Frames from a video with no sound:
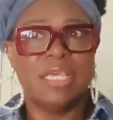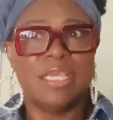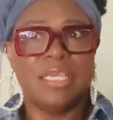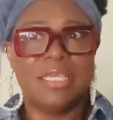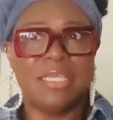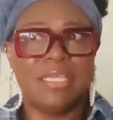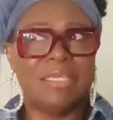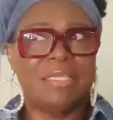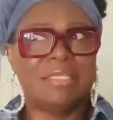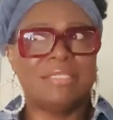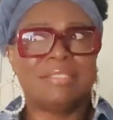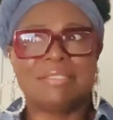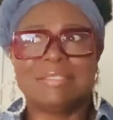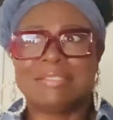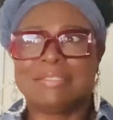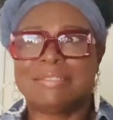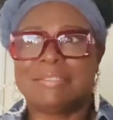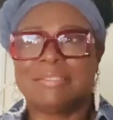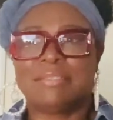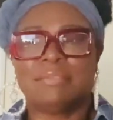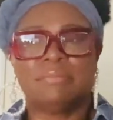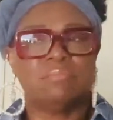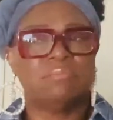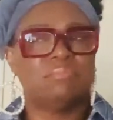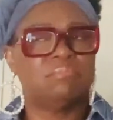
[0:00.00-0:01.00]

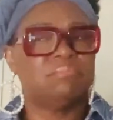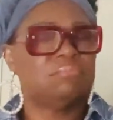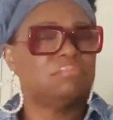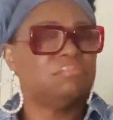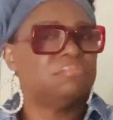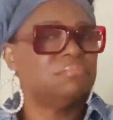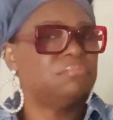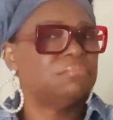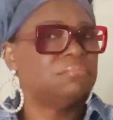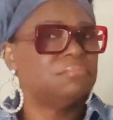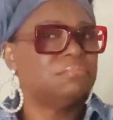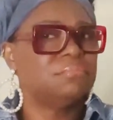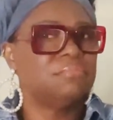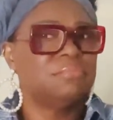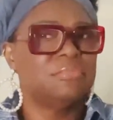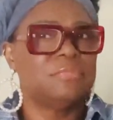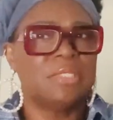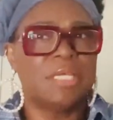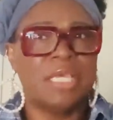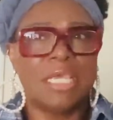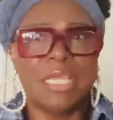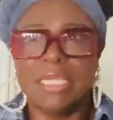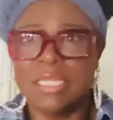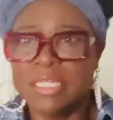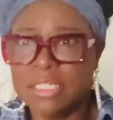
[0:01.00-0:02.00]
It's
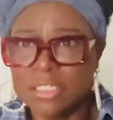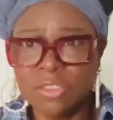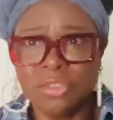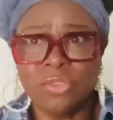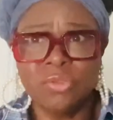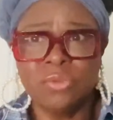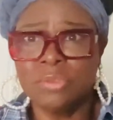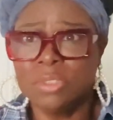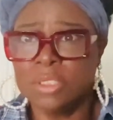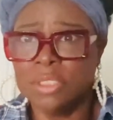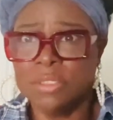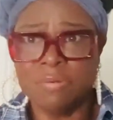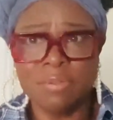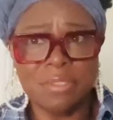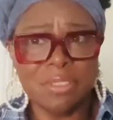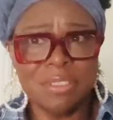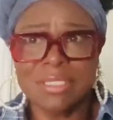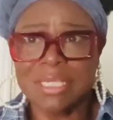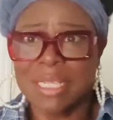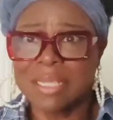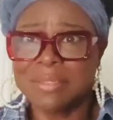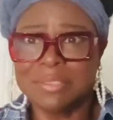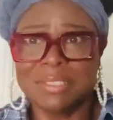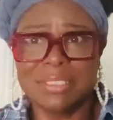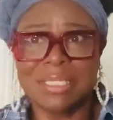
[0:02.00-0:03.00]
82 degrees
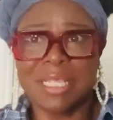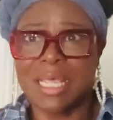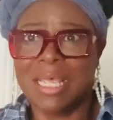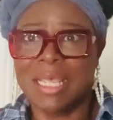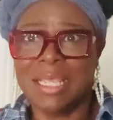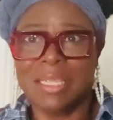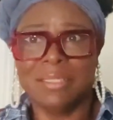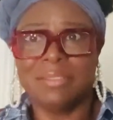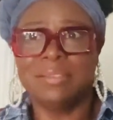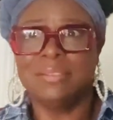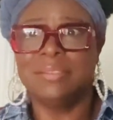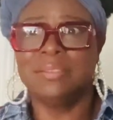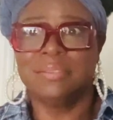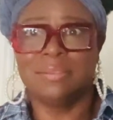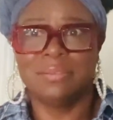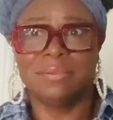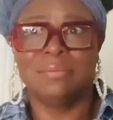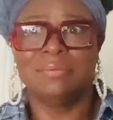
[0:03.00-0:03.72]
outside.